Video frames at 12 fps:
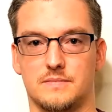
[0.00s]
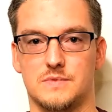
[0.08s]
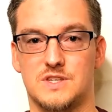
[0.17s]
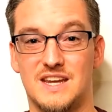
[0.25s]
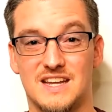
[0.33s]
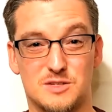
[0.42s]

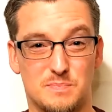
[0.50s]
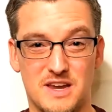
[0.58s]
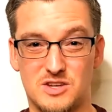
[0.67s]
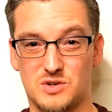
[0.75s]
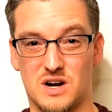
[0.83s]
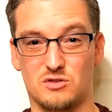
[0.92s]
See, in
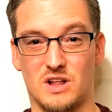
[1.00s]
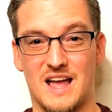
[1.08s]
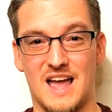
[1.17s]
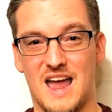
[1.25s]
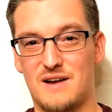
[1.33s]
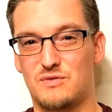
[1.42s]
space travel,
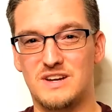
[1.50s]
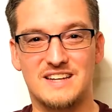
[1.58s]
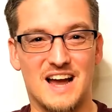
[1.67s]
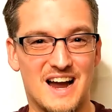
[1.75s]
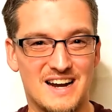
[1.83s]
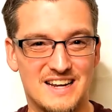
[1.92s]
every
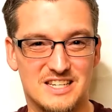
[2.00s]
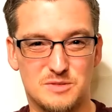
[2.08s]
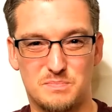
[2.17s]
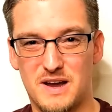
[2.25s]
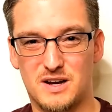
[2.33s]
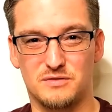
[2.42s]
tiny
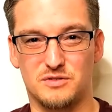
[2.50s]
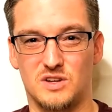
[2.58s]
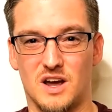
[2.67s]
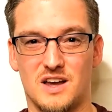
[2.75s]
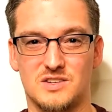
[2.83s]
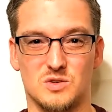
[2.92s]
speck of
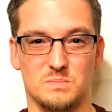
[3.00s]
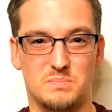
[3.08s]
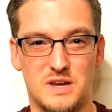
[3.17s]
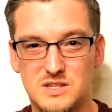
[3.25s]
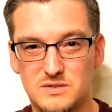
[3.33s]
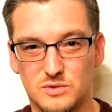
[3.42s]
dust or
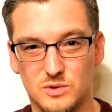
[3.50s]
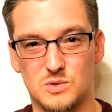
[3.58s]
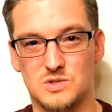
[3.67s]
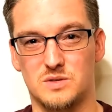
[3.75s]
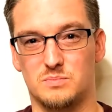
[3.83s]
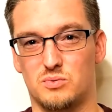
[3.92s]
piece of
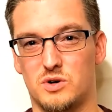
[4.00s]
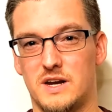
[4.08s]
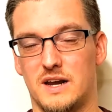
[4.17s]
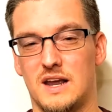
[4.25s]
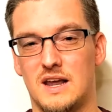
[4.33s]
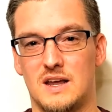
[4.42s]
loose
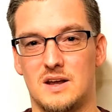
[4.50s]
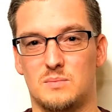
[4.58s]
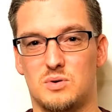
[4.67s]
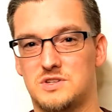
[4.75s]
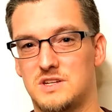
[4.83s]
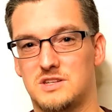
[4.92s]
debris
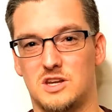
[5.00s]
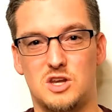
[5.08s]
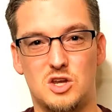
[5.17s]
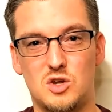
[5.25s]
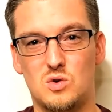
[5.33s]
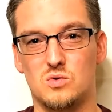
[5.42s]
presents a
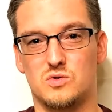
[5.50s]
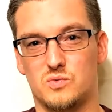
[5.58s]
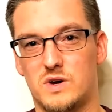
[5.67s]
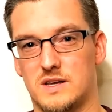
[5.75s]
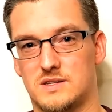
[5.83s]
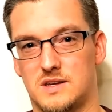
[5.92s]
huge
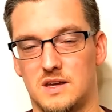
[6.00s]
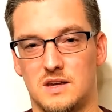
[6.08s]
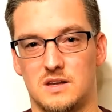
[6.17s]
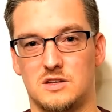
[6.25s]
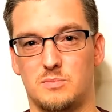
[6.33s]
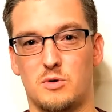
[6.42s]
risk,
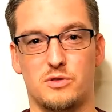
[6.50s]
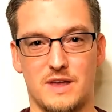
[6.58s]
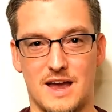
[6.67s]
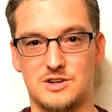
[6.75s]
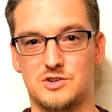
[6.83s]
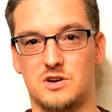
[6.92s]
to both the
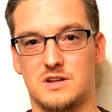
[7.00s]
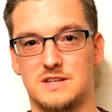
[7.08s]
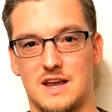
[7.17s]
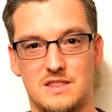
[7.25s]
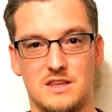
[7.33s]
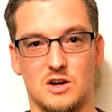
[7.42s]
astronauts
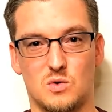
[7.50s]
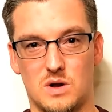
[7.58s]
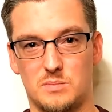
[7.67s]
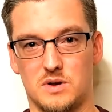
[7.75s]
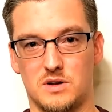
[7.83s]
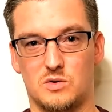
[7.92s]
and the
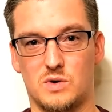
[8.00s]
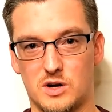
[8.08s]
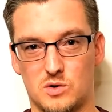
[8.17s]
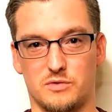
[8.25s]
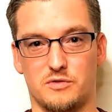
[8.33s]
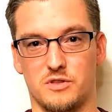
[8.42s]
equipment
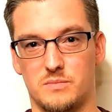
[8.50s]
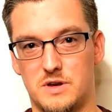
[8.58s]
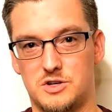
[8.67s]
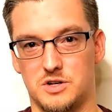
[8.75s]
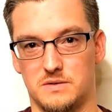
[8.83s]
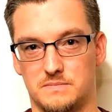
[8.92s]
critical for the
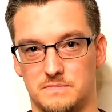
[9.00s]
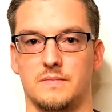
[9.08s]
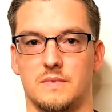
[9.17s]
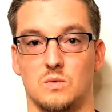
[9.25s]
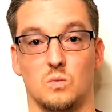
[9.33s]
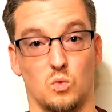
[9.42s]
mission.
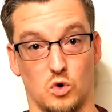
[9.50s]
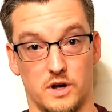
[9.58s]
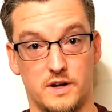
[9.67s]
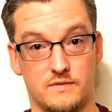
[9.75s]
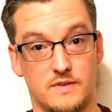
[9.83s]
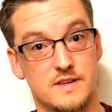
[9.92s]

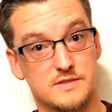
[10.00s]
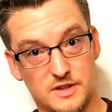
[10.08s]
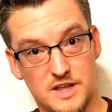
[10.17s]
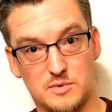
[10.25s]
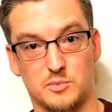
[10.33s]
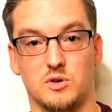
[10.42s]
Wood is
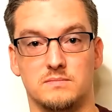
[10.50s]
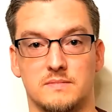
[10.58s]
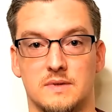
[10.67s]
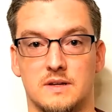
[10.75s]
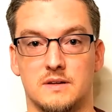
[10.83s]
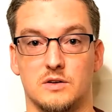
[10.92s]
flammable.
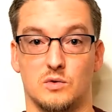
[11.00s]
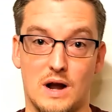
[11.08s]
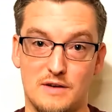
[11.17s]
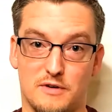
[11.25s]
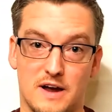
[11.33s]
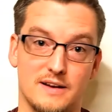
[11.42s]

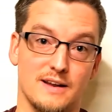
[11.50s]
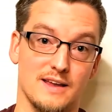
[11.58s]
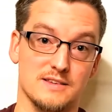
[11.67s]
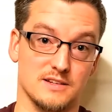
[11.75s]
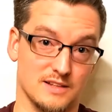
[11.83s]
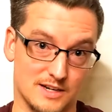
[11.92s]
Graphite
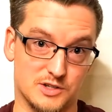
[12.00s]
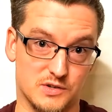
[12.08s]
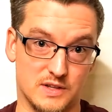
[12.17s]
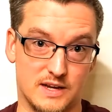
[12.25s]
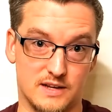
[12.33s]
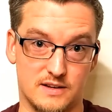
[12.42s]
is
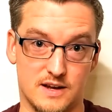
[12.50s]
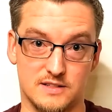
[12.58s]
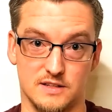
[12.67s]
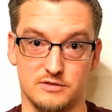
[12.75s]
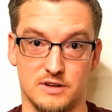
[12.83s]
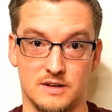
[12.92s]
electrically
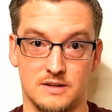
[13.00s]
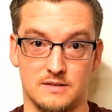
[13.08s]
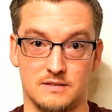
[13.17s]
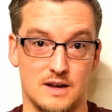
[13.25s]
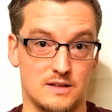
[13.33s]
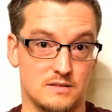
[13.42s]
conductive,
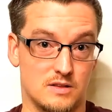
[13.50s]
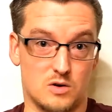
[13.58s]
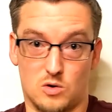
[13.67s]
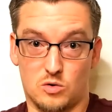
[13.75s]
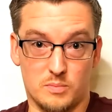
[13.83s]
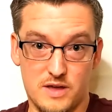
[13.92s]
and the
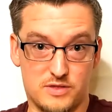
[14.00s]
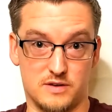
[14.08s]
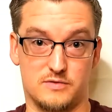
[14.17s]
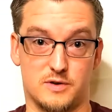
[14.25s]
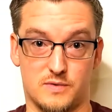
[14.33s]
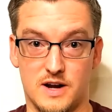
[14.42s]
whole
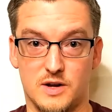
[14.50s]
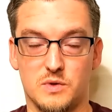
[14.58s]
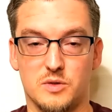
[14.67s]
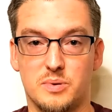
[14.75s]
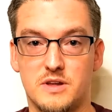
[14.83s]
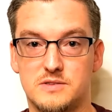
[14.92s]
method for writing with
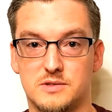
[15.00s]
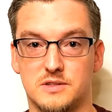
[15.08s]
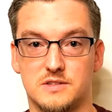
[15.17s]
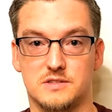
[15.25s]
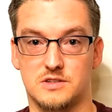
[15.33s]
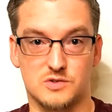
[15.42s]
a pencil
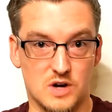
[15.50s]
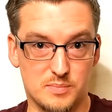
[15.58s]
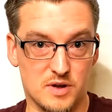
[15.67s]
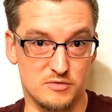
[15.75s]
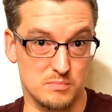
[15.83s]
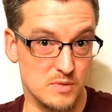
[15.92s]
is to scrape
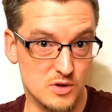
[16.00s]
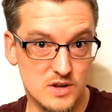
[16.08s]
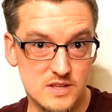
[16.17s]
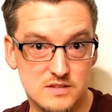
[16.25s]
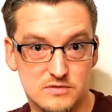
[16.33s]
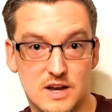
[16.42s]
off
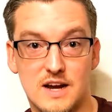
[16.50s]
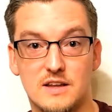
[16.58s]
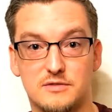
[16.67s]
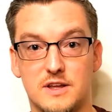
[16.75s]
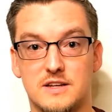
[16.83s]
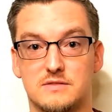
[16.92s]
millions of tiny
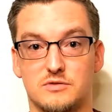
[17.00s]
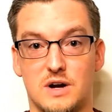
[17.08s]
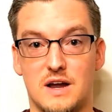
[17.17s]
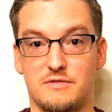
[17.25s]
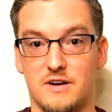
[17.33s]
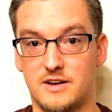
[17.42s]
flakes of
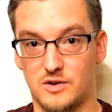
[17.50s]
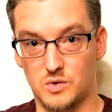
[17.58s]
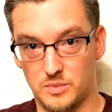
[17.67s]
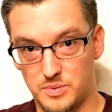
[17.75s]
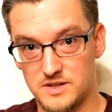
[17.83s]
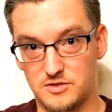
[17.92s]
graphite onto
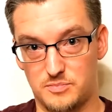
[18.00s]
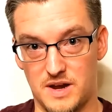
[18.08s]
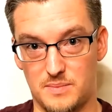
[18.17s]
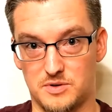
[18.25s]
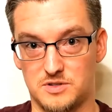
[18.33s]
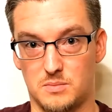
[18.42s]
a piece of
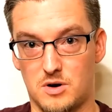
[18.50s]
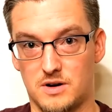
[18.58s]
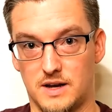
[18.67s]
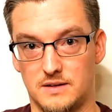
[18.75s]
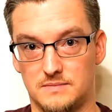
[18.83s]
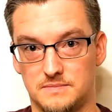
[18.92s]
paper to
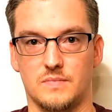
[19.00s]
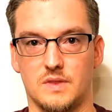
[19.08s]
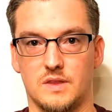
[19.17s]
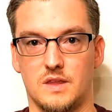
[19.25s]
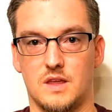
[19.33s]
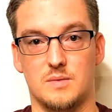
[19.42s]
mark it.
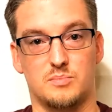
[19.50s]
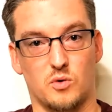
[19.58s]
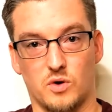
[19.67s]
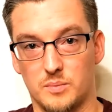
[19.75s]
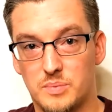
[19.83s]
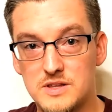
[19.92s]
A
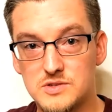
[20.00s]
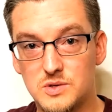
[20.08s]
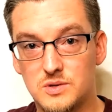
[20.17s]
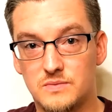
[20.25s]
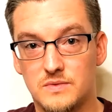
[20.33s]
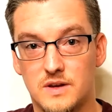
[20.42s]
broken
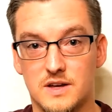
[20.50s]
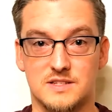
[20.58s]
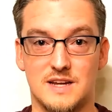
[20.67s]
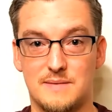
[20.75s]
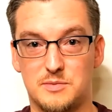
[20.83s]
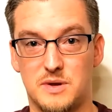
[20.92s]
pencil, a
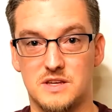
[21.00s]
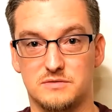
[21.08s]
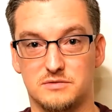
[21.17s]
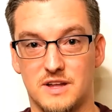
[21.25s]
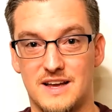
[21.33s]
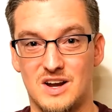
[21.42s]
snapped piece
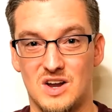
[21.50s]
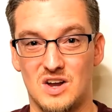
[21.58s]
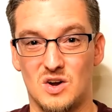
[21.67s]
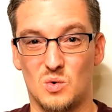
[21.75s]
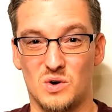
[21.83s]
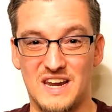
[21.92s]
of lead,
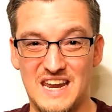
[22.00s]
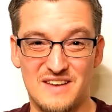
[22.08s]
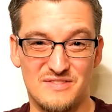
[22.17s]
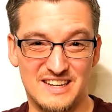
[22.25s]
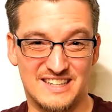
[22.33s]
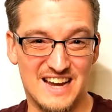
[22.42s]
or
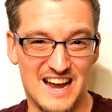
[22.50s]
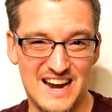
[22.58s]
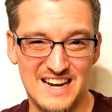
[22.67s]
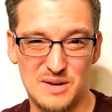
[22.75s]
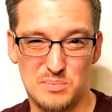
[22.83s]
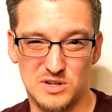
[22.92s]
even
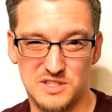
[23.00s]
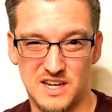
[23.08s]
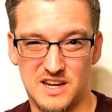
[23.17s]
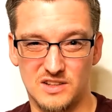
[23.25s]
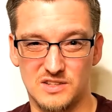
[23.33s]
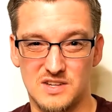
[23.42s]
tiny
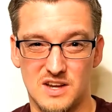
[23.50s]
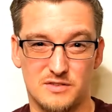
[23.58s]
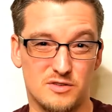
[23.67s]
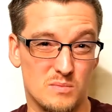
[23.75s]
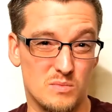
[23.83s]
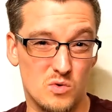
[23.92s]
particulates
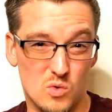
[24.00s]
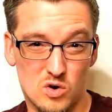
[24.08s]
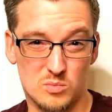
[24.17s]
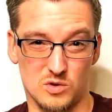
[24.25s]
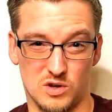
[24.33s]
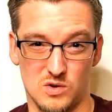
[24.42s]
from
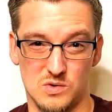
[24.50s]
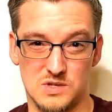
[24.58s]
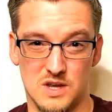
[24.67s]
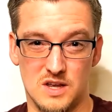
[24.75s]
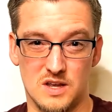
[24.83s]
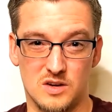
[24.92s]
normal use
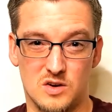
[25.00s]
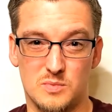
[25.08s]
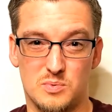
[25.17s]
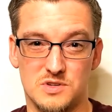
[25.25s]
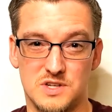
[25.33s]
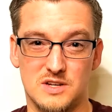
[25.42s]
could
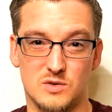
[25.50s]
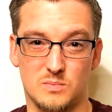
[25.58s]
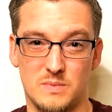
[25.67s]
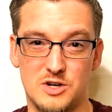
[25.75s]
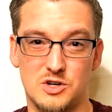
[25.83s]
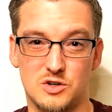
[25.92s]
present a
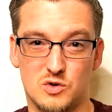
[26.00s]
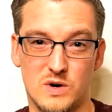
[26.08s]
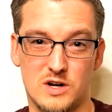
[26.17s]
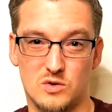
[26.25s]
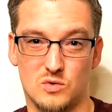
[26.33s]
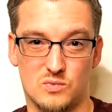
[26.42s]
mission
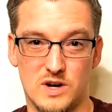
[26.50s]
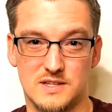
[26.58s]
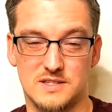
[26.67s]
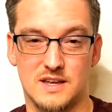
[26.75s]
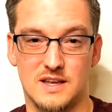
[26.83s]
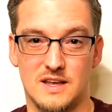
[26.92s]
critical
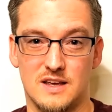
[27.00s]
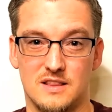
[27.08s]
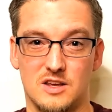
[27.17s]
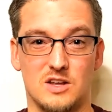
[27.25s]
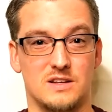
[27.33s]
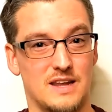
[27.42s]
risk
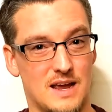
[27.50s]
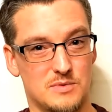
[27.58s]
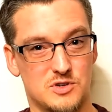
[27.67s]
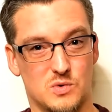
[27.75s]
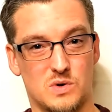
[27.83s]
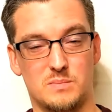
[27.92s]
that could
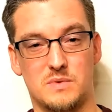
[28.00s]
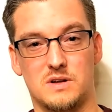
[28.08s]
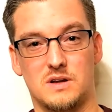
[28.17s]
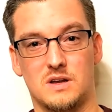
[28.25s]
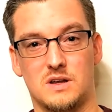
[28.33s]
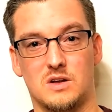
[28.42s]
damage equipment
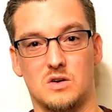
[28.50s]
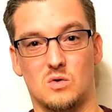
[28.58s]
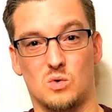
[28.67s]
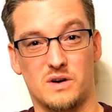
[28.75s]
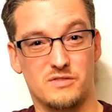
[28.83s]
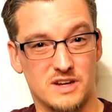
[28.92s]

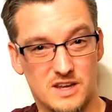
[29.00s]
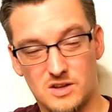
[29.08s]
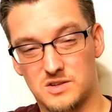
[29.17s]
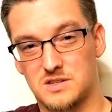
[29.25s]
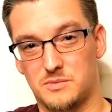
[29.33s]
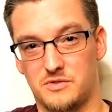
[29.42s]
or even kill
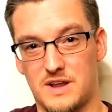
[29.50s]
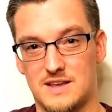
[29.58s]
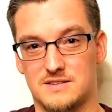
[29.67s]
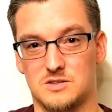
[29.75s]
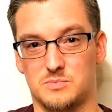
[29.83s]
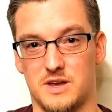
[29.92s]
some of
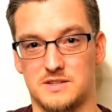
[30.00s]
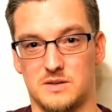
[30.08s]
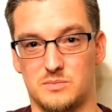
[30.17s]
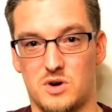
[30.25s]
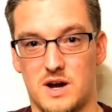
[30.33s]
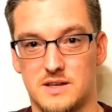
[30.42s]
NASA's best
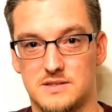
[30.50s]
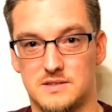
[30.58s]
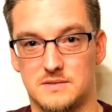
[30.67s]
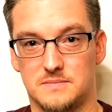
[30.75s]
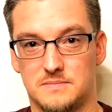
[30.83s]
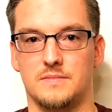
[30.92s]
and brightest.
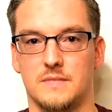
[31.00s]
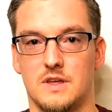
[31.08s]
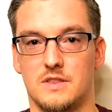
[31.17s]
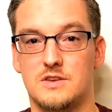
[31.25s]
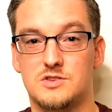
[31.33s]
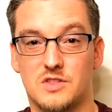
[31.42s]

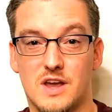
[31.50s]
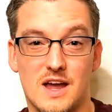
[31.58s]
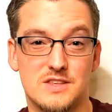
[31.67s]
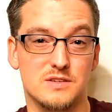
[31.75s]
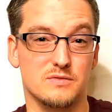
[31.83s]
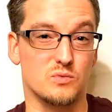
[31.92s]
And these are the
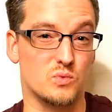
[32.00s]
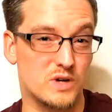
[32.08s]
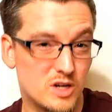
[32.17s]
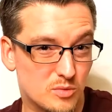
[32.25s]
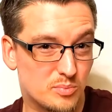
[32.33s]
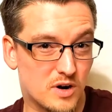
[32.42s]
kinds of
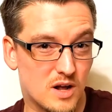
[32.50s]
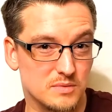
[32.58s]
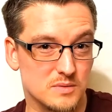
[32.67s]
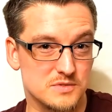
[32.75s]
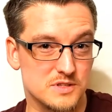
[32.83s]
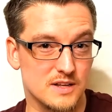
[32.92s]
real
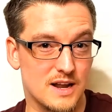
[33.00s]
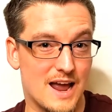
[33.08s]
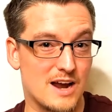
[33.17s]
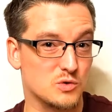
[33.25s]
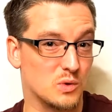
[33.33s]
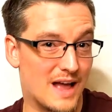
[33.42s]
problems that
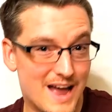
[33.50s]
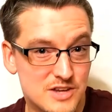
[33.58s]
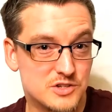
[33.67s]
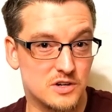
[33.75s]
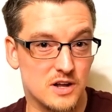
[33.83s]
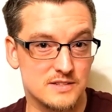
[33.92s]
actual
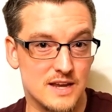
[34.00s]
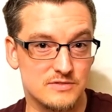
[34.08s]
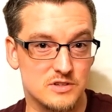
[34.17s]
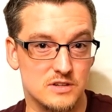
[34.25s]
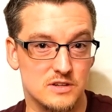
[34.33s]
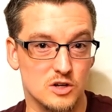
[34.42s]
astronauts have
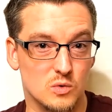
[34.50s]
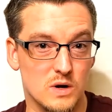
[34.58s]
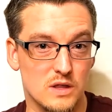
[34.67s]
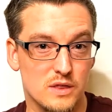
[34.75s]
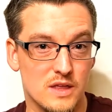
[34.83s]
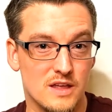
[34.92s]
to deal
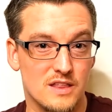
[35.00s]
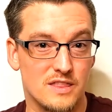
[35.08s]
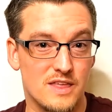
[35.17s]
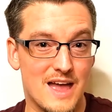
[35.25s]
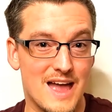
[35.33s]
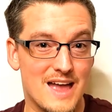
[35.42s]
with
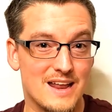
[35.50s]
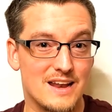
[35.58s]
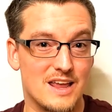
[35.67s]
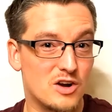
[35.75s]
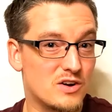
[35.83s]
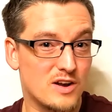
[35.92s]
that
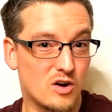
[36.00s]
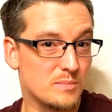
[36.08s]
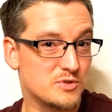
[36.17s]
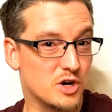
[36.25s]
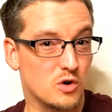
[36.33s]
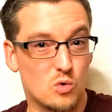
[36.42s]
internet
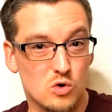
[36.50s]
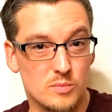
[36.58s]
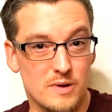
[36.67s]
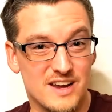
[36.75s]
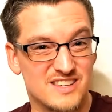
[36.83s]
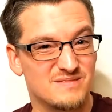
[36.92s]
armchair
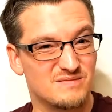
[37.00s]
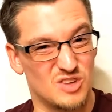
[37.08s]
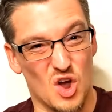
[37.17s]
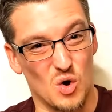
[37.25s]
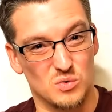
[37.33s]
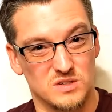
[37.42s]
quarterbacks
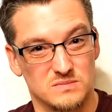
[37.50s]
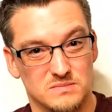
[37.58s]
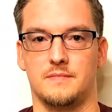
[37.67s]
don't.